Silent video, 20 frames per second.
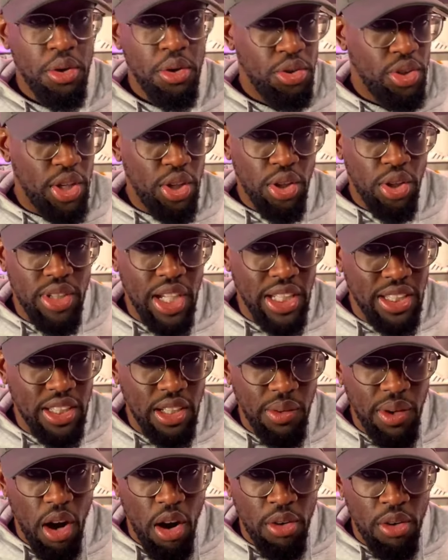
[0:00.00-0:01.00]
they're not
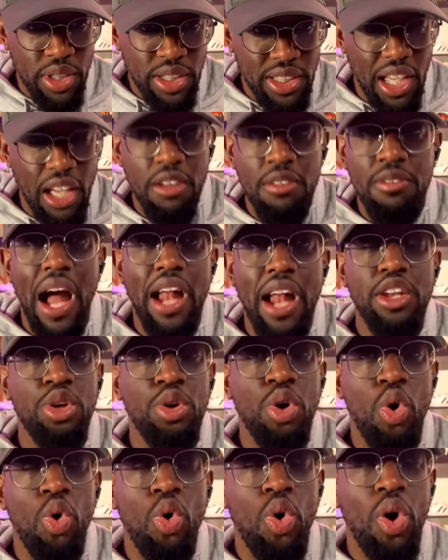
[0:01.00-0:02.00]
necessarily of the same
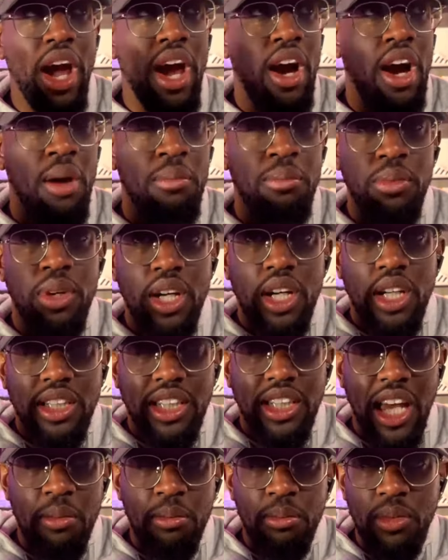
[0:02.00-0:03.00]
value or um,
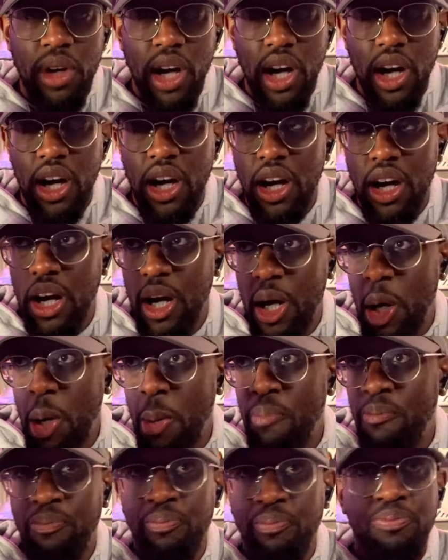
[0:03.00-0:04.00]
same uh,
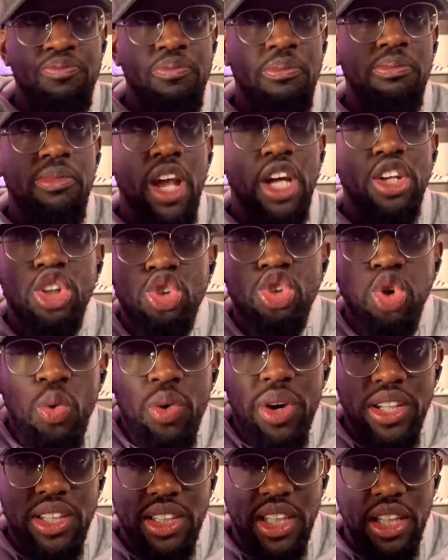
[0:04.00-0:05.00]
um,
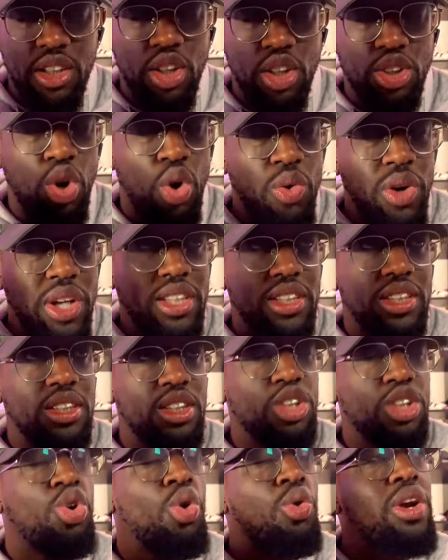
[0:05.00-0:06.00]
notoriety, notorious,
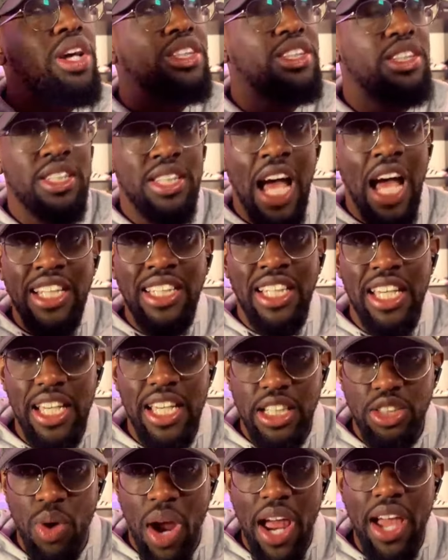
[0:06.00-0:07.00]
notoriousness as he
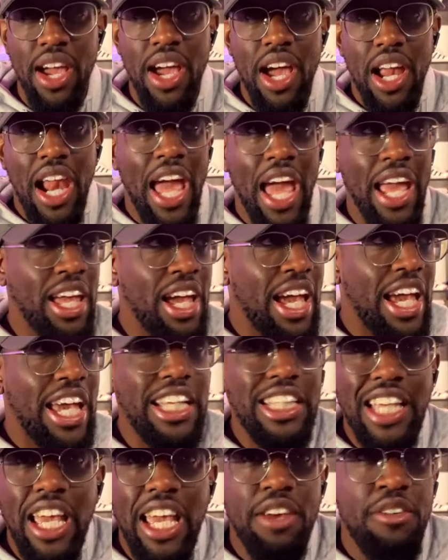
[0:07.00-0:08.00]
is, right? Like
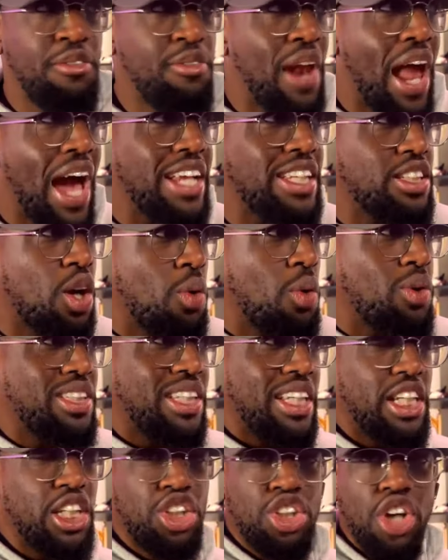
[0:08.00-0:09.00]
he's taking flights to go and
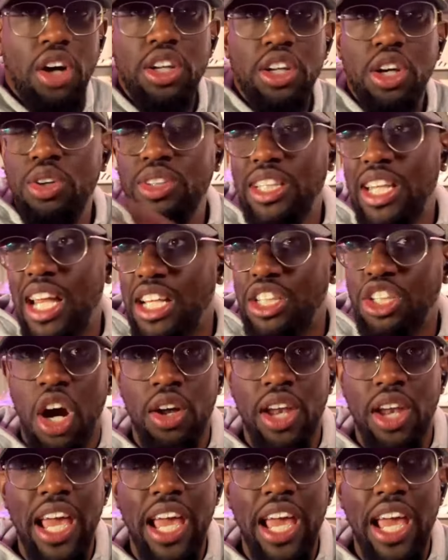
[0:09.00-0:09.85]
see this child and go and see that child.